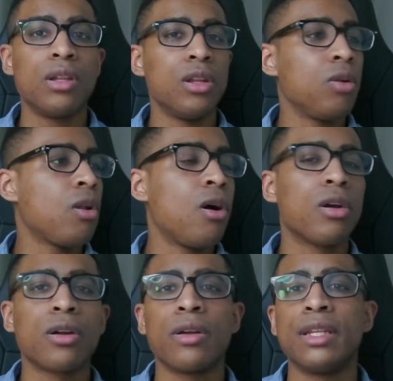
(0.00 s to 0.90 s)
No
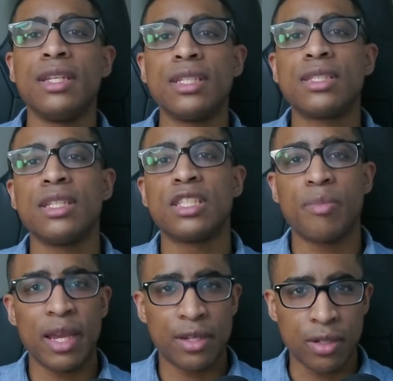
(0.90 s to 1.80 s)
longer a distant
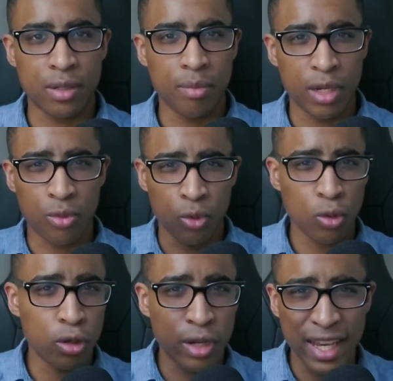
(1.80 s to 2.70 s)
specter, but a
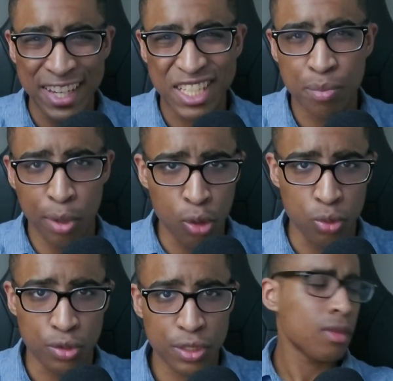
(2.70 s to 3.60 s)
ruler
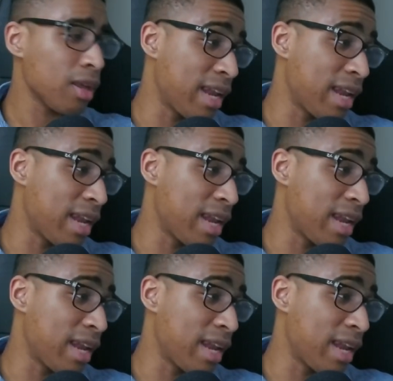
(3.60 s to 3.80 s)
exposed.